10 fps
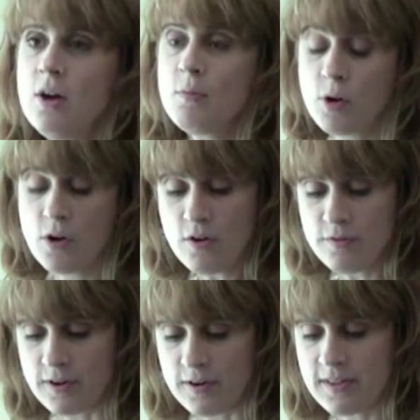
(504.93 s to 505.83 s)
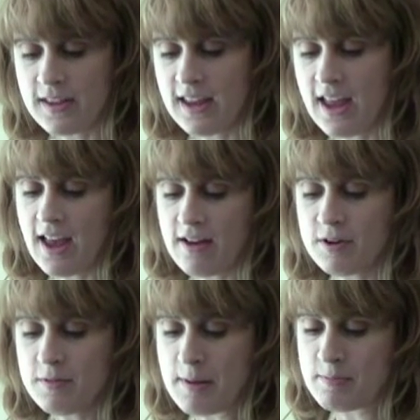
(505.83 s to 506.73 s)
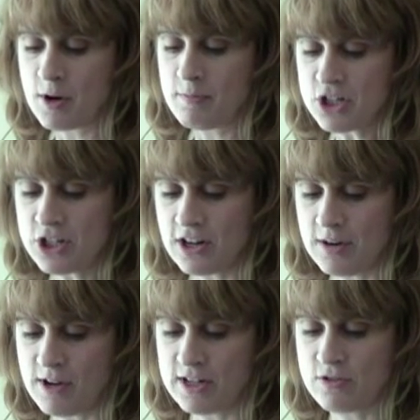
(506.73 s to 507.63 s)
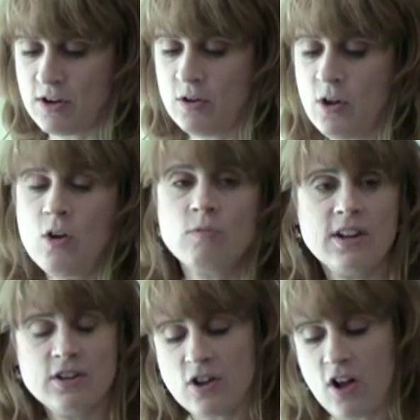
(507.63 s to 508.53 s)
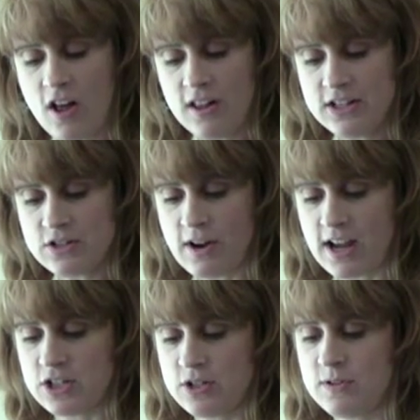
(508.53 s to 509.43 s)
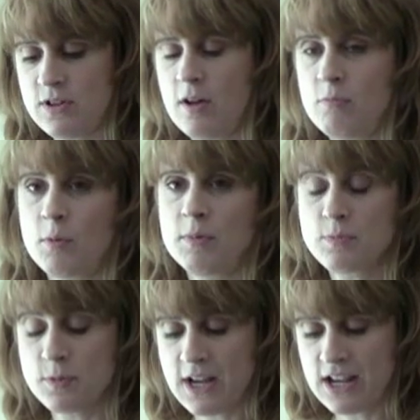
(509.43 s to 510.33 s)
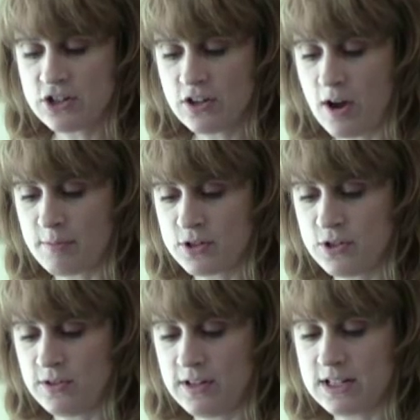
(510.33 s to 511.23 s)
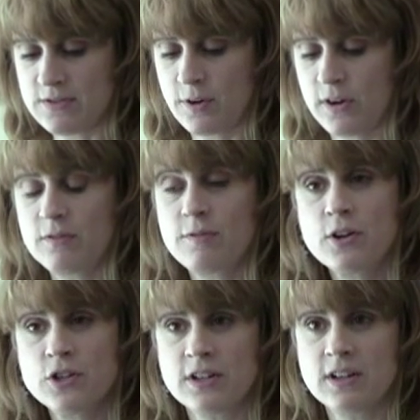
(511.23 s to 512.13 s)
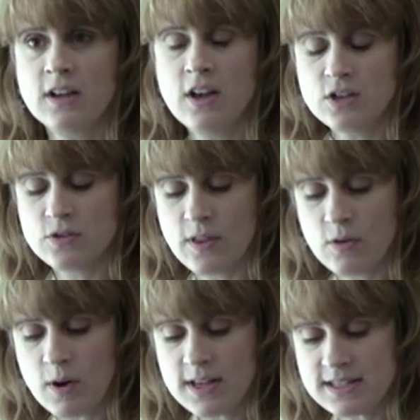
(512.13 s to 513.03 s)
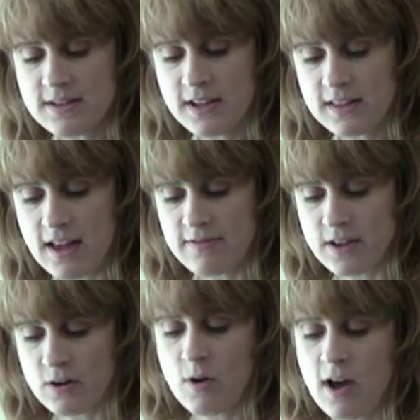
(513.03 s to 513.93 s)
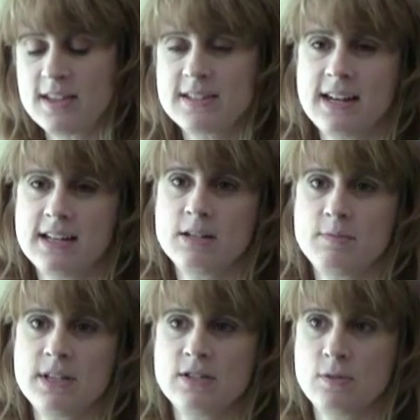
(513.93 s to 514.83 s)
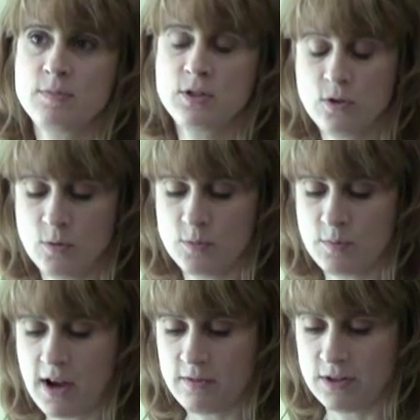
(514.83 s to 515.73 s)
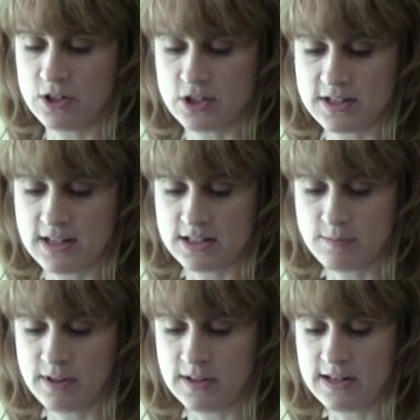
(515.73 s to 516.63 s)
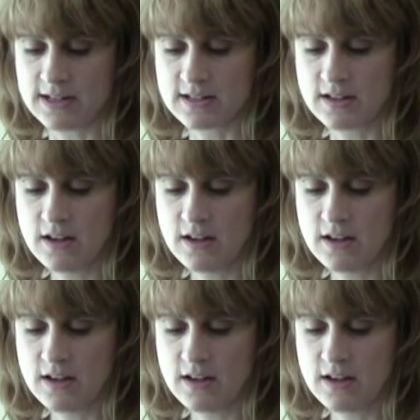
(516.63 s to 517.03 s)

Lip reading: Moreover, the "every member a missionary" mantra rendered all interactions with non-Mormons potential opportunities for conversion, so that what civic life there was tended to be subsumed by religious sensibilities.